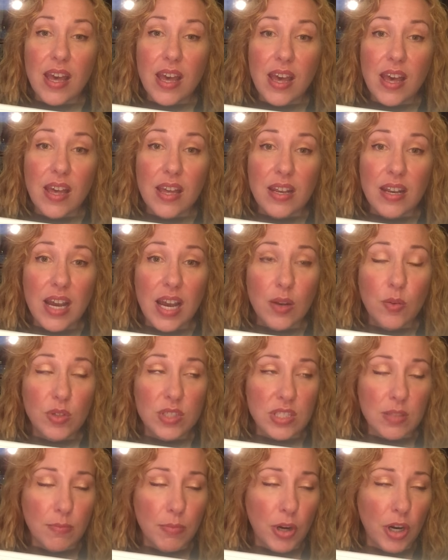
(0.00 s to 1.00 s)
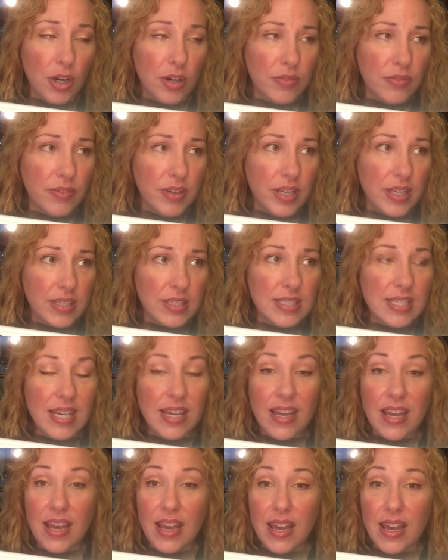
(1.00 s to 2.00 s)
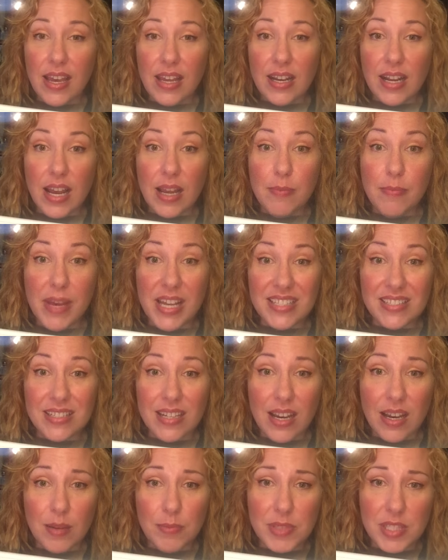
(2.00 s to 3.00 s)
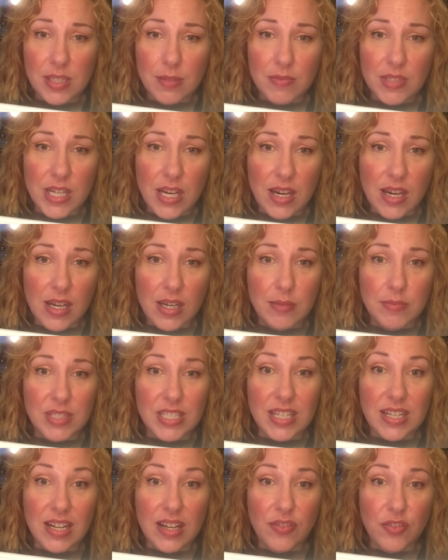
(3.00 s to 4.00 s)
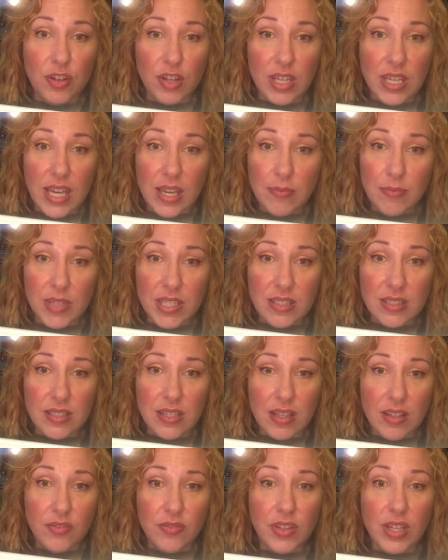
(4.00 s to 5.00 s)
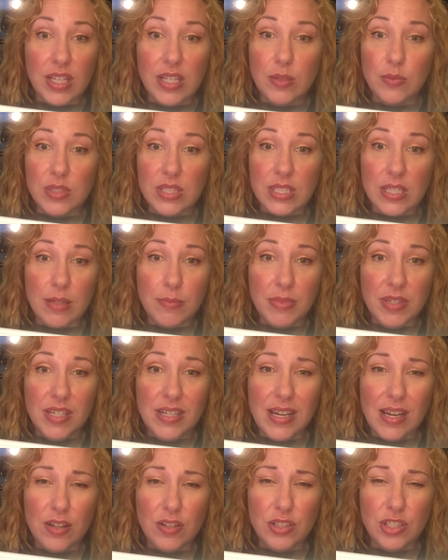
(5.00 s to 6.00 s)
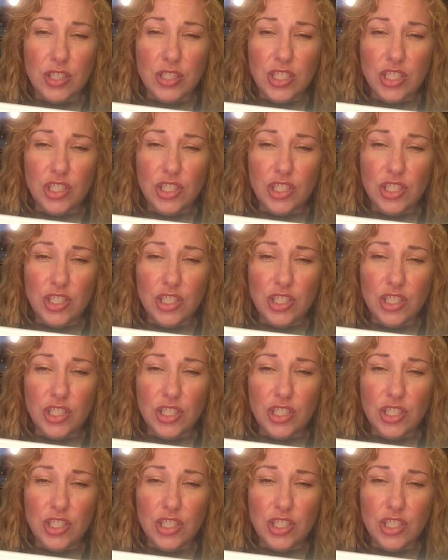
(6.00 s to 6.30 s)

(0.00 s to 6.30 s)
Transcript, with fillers: and I wasn't perfect and I messed up sometimes and I forgave myself and it was an up and down